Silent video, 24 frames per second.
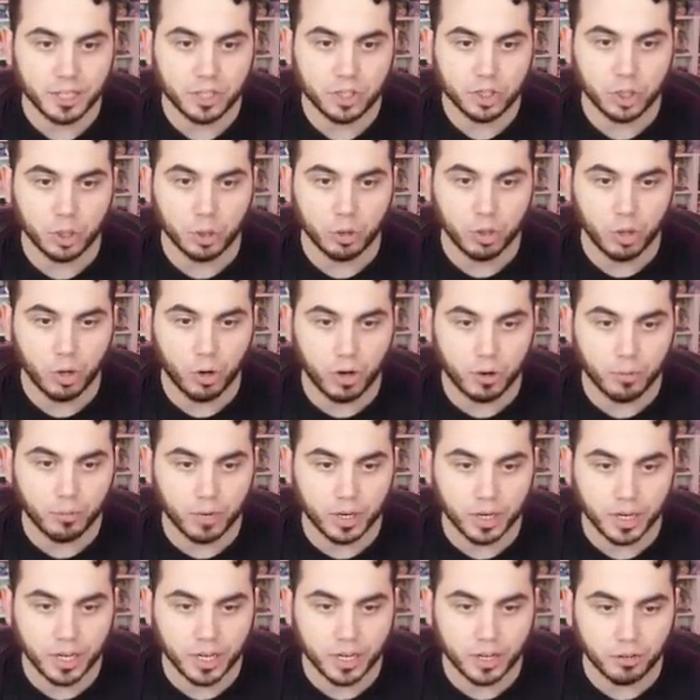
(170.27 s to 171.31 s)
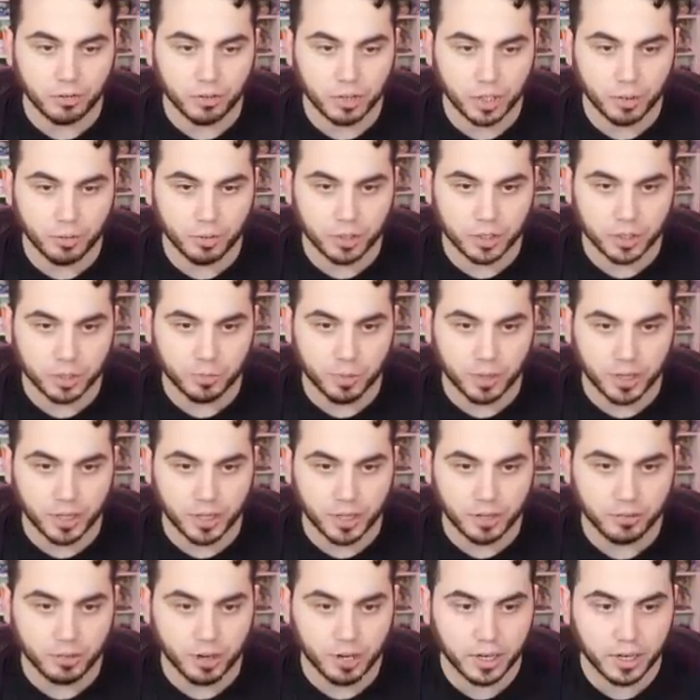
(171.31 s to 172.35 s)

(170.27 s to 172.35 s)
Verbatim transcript: so low on money, I don't really want to spend any right